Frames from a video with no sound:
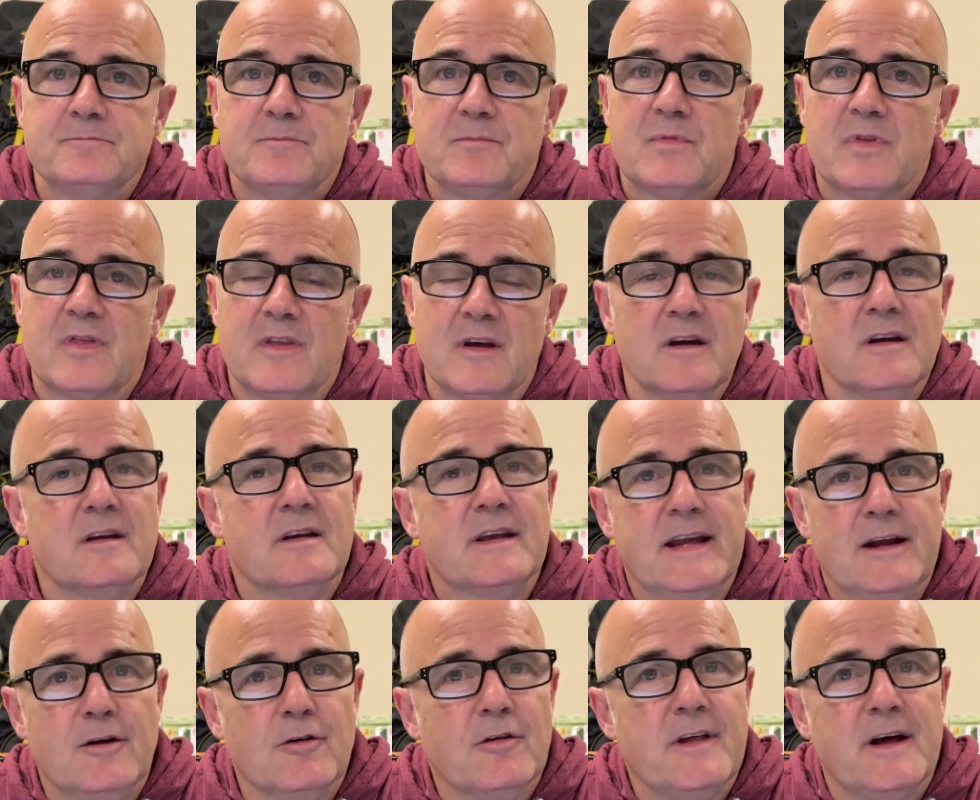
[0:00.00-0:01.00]
the
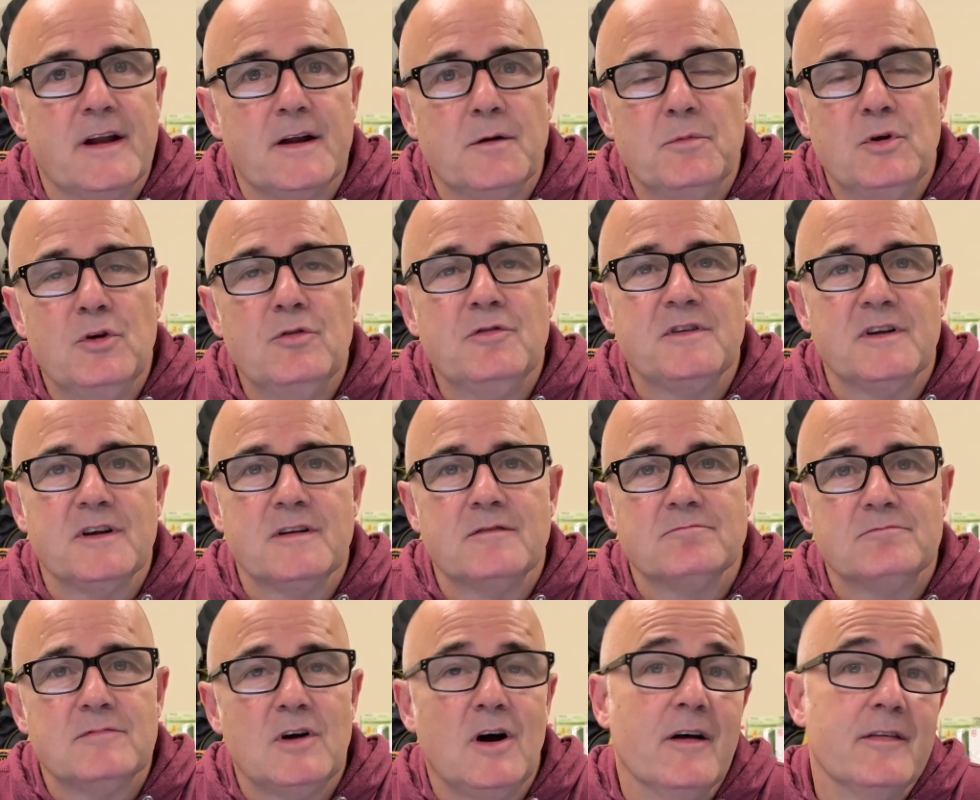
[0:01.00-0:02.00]
gear that I'm using
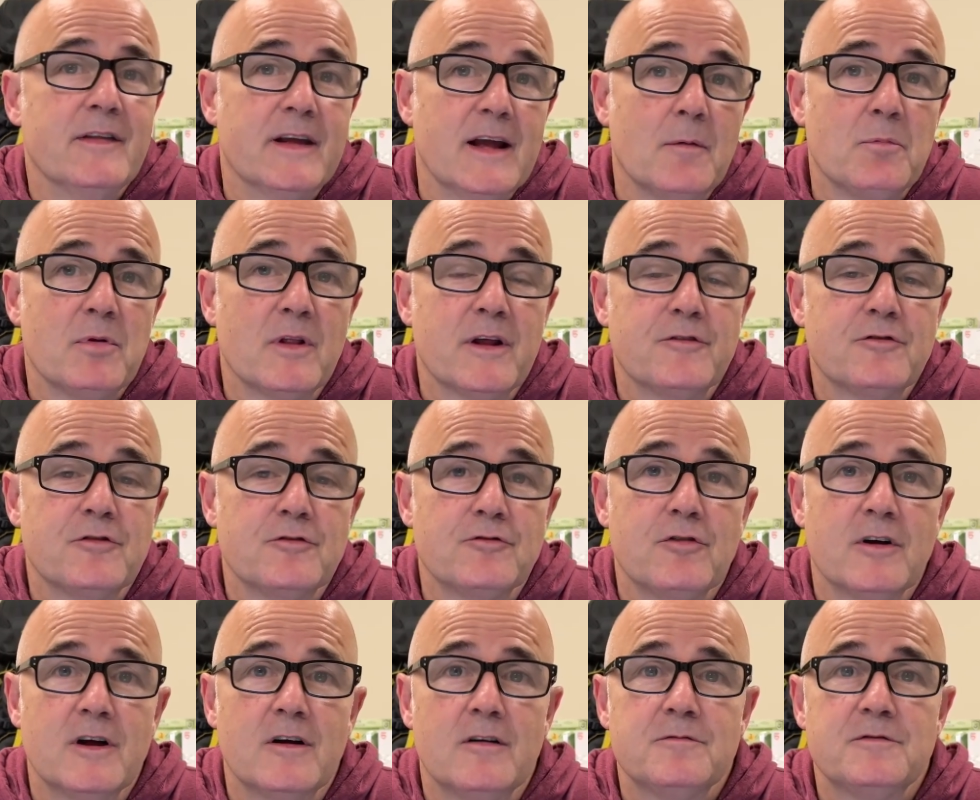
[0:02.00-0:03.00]
on the Appalachian Trail.